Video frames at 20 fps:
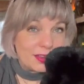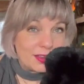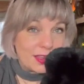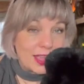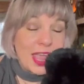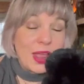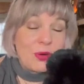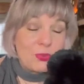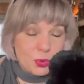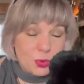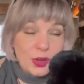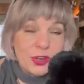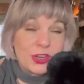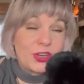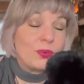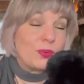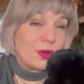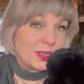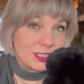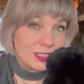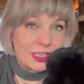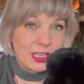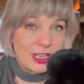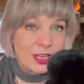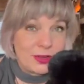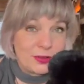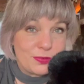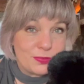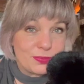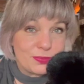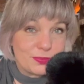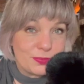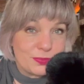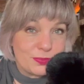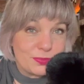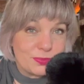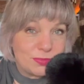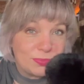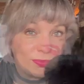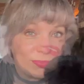and where you want to go.
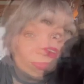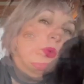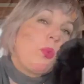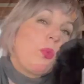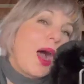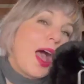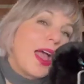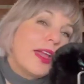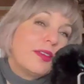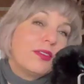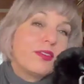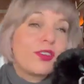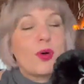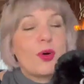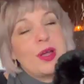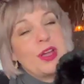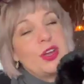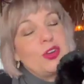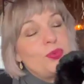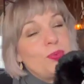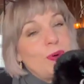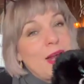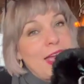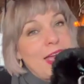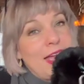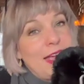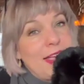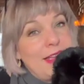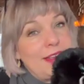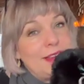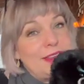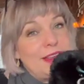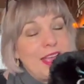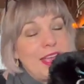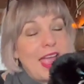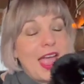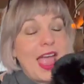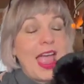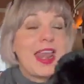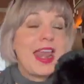So why is going gray
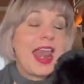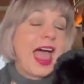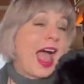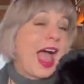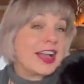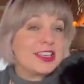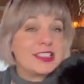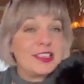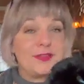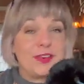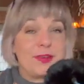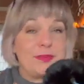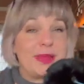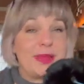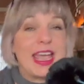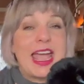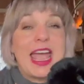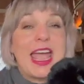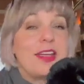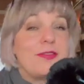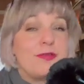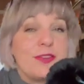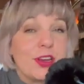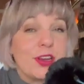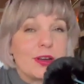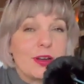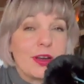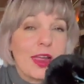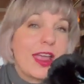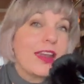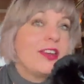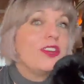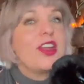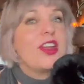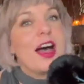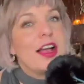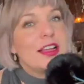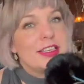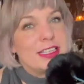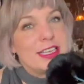an act of unbehavior and
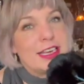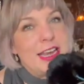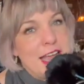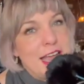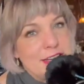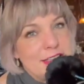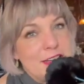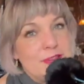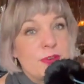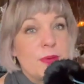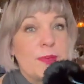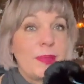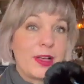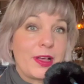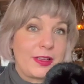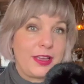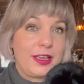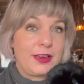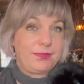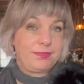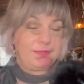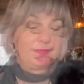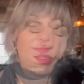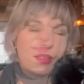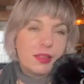not an act of rebellion?